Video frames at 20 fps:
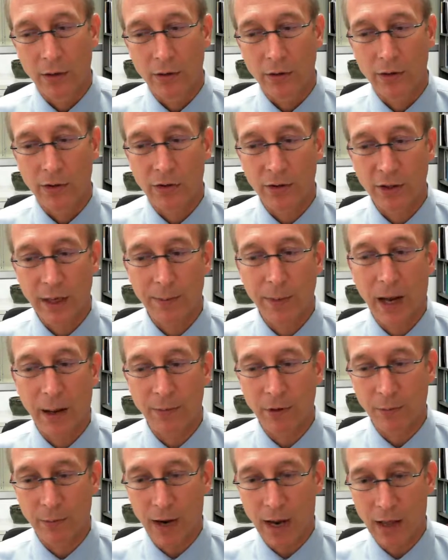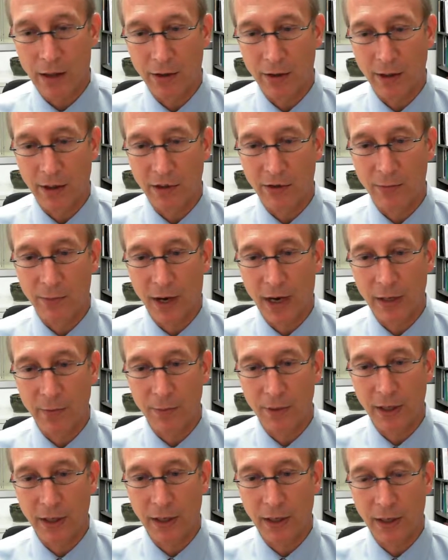sleep abnormalities might
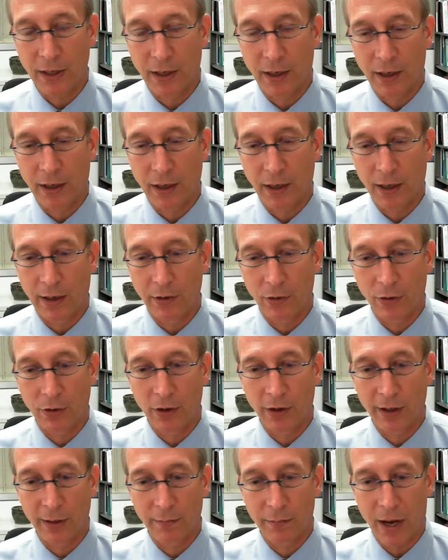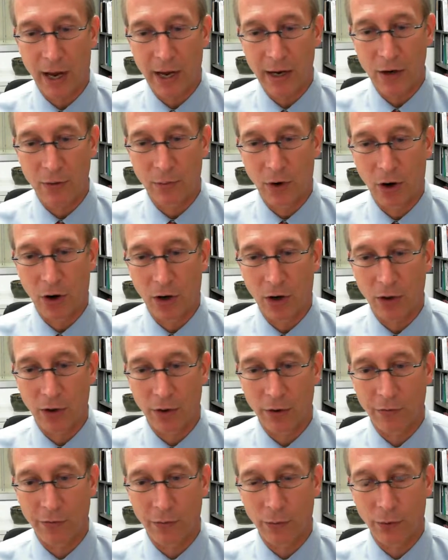be an early
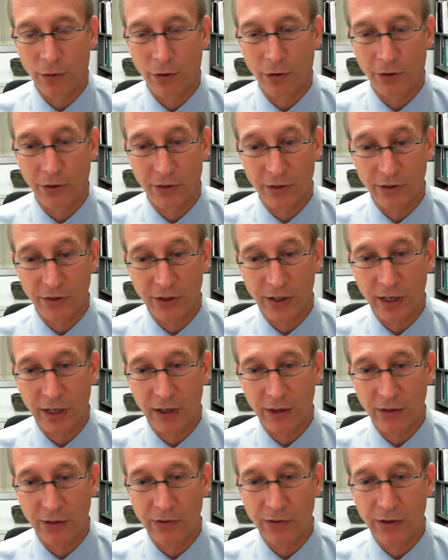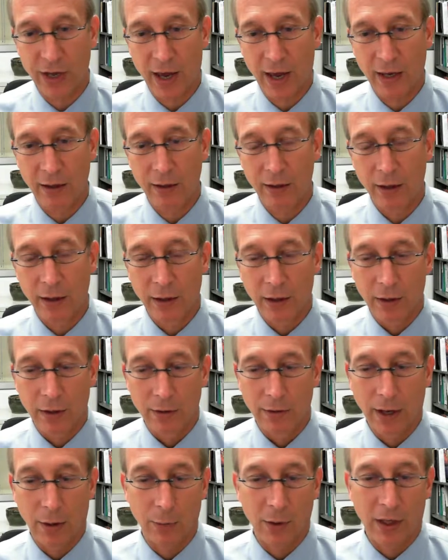biomarker for the disease that
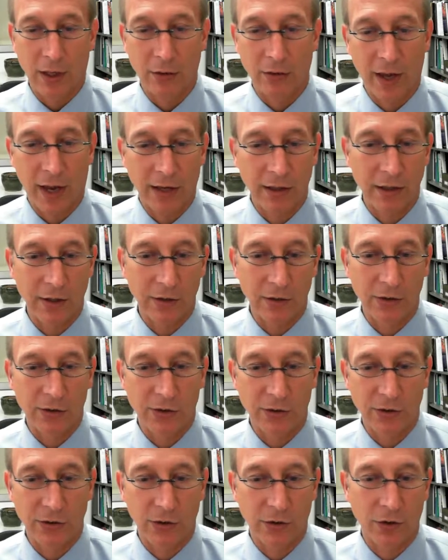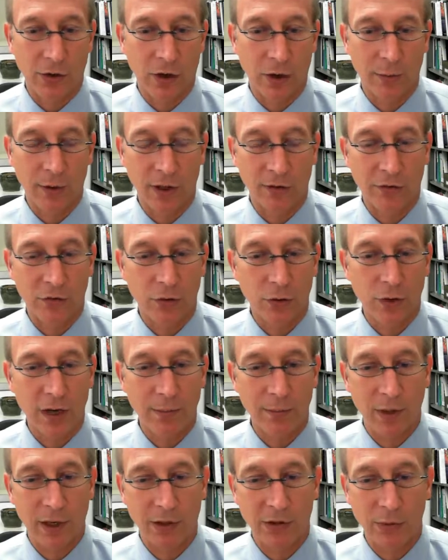we could then use to determine if
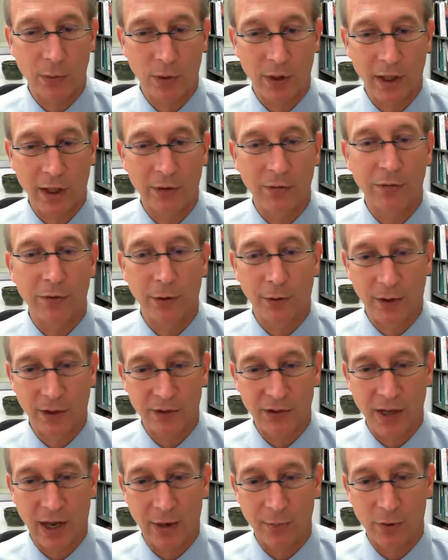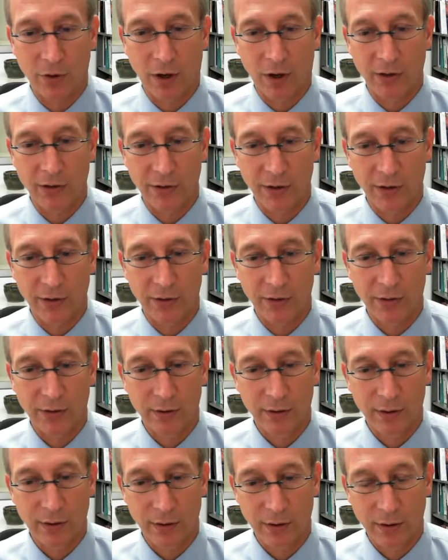treatments would influence that process.
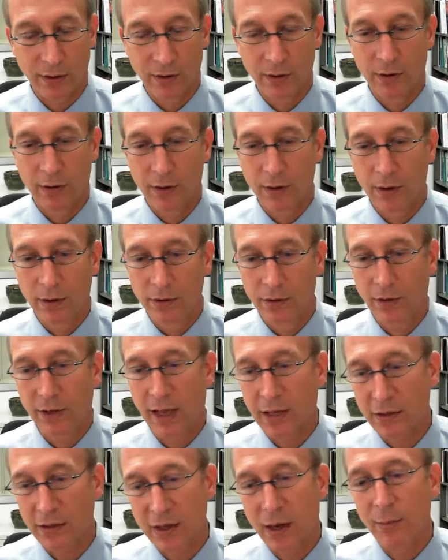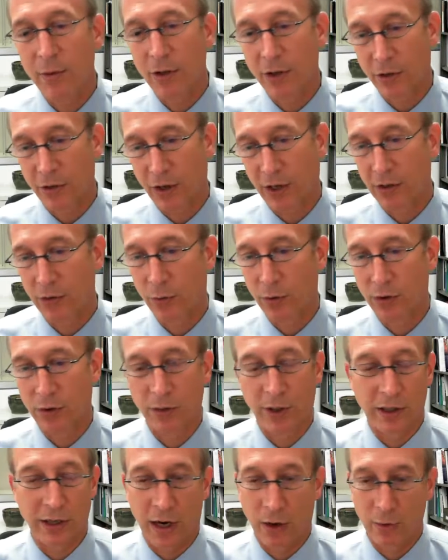So that's some of the things we're
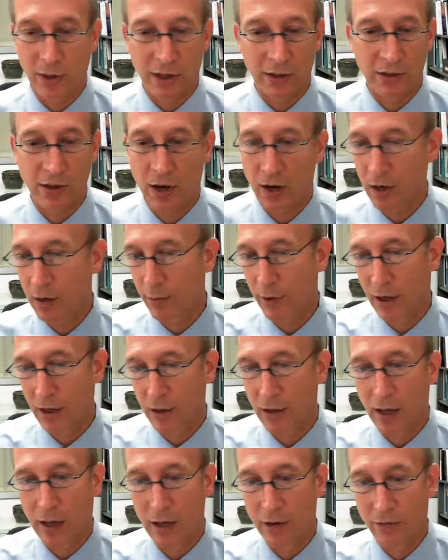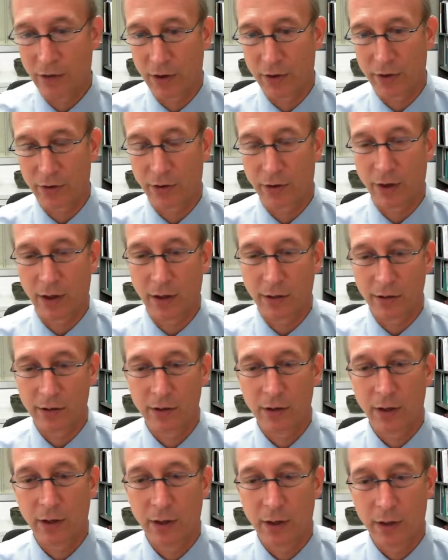doing now. We can talk about a lot of other things.
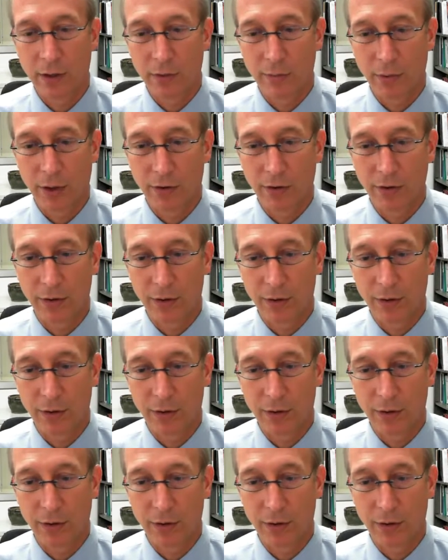But